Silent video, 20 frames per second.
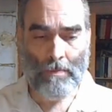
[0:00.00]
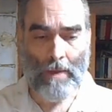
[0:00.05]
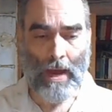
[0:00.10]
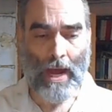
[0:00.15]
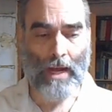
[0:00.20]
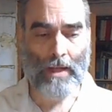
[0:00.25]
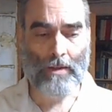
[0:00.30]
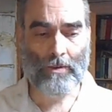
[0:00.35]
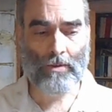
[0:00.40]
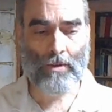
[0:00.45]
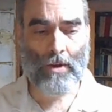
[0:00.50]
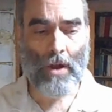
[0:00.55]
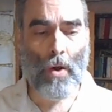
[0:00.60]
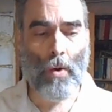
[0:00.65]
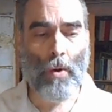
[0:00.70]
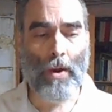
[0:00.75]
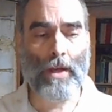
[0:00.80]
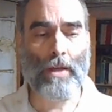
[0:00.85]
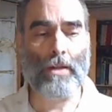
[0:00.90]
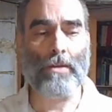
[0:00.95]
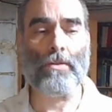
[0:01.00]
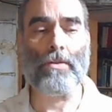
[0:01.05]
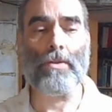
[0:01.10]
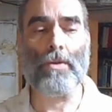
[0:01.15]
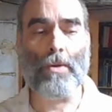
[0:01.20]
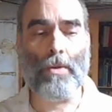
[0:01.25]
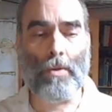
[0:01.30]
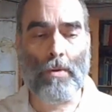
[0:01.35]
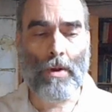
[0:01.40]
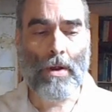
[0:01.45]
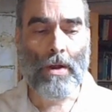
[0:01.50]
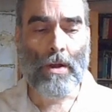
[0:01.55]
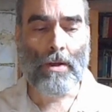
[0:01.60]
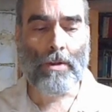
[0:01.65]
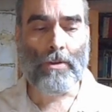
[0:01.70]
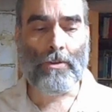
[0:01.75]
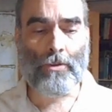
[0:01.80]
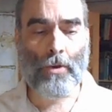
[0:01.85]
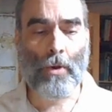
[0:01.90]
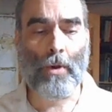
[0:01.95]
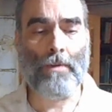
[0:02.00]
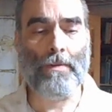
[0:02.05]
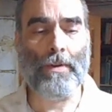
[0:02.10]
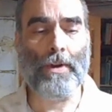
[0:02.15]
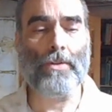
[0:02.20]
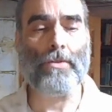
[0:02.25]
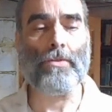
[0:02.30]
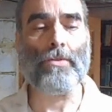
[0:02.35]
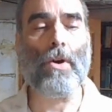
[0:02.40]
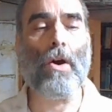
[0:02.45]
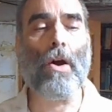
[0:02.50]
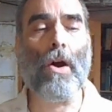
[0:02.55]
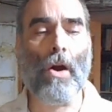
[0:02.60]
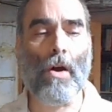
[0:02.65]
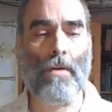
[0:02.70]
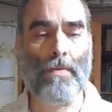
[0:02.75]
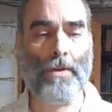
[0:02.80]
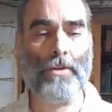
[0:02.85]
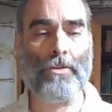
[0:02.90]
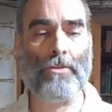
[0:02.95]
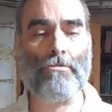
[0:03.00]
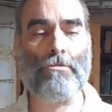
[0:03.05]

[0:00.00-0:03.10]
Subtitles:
Mass, going to service on this